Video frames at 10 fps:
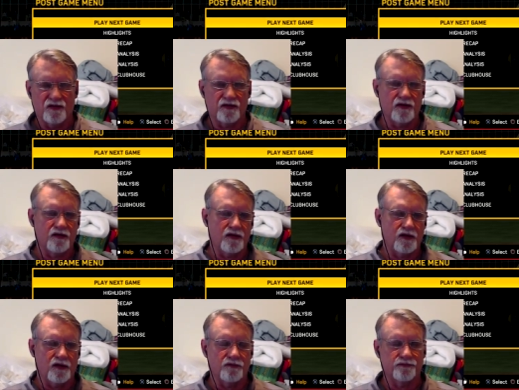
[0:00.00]
So,
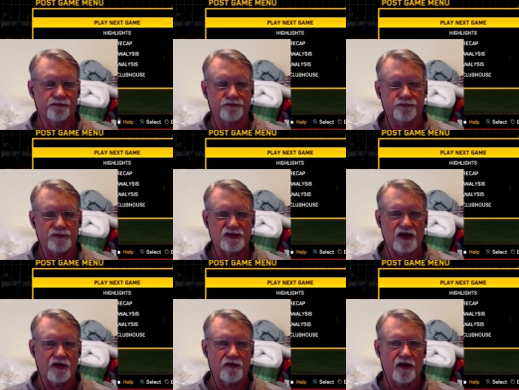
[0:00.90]
you know,
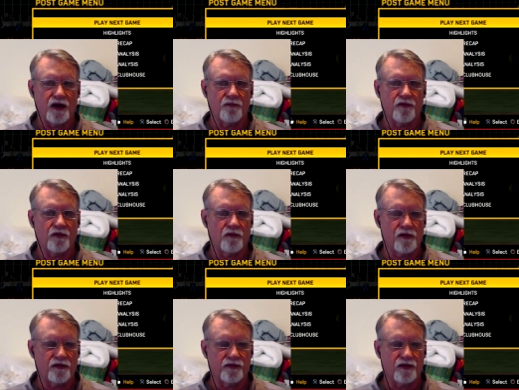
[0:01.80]
standard game for
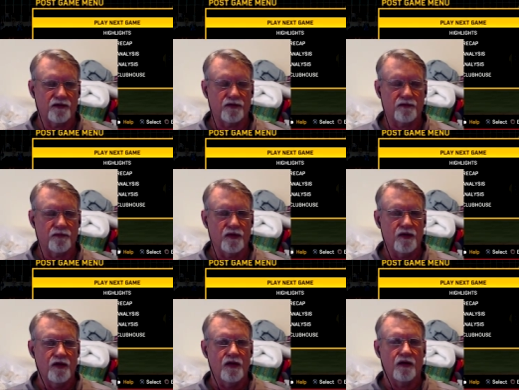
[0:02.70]
Hiroki-san. So
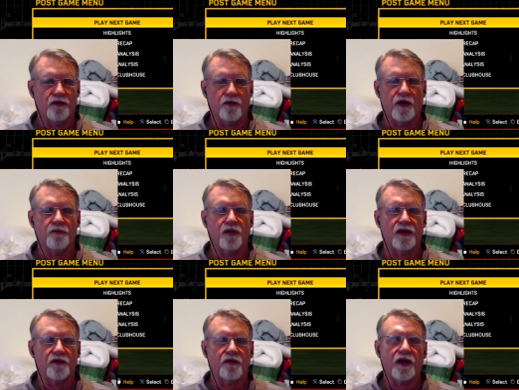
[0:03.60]
let's go ahead and
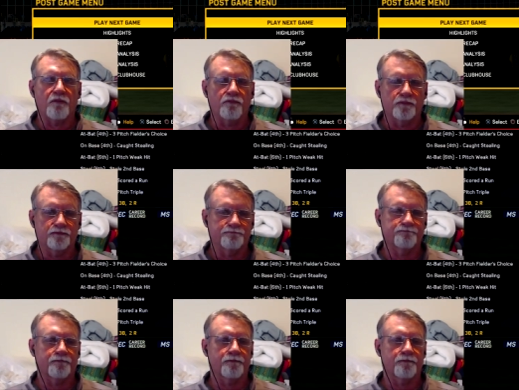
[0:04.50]
play another game.
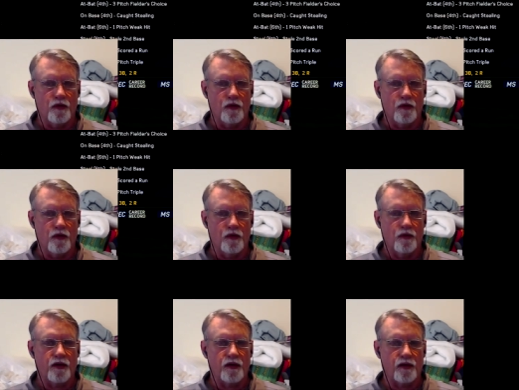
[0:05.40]

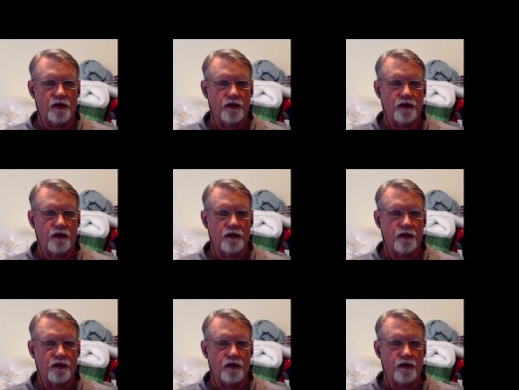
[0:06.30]
Okay.